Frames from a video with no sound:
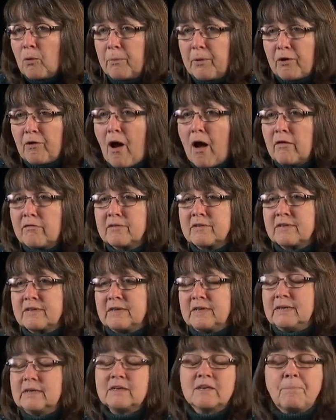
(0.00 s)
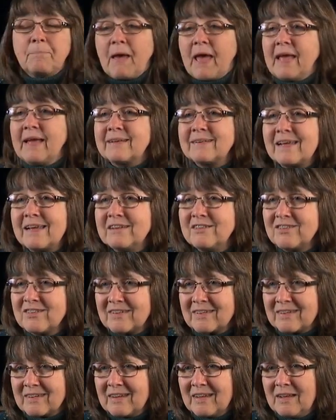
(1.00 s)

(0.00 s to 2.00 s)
bureaucracy to pay attention.